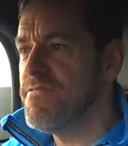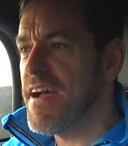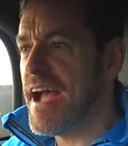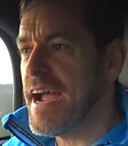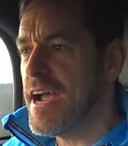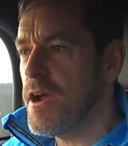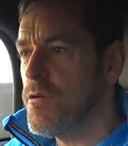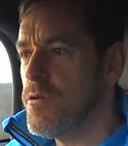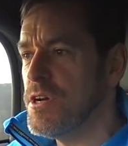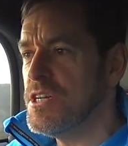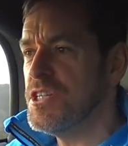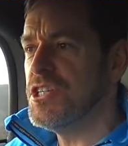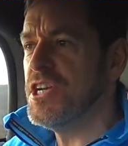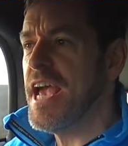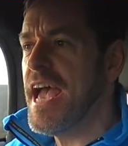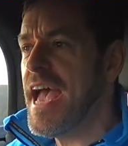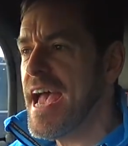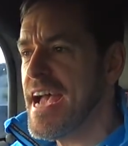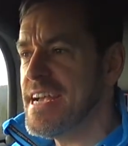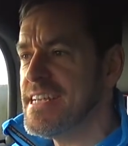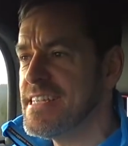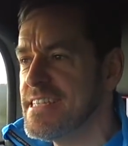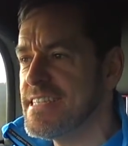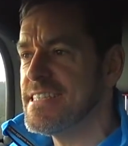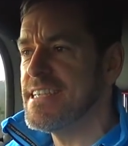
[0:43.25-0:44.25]
Vanquish
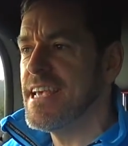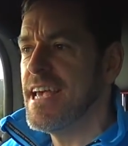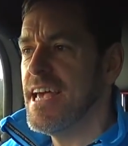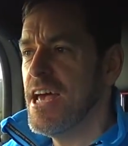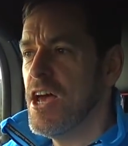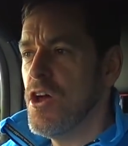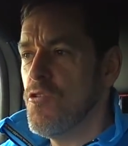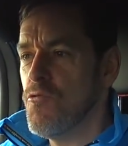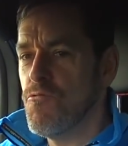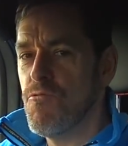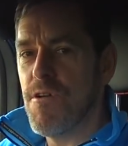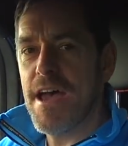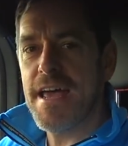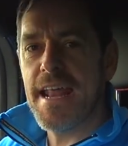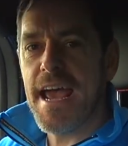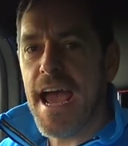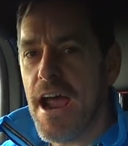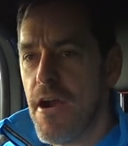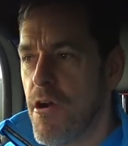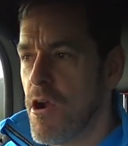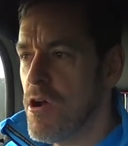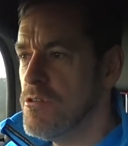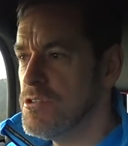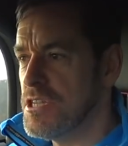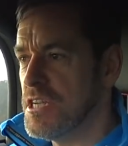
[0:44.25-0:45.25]
S Red
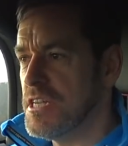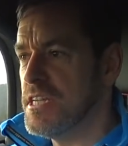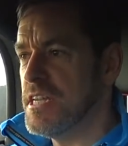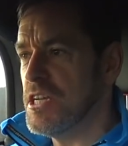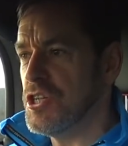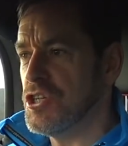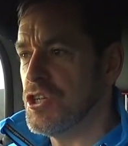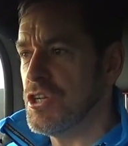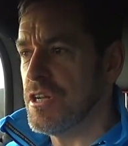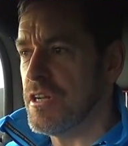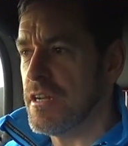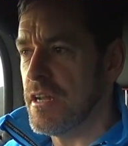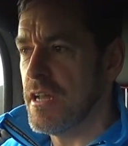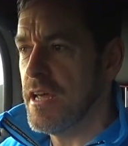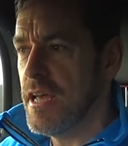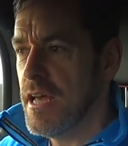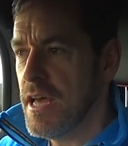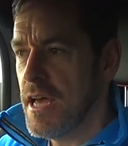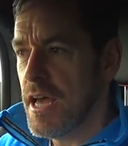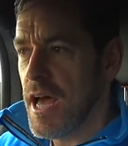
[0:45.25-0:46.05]
Arrows edition,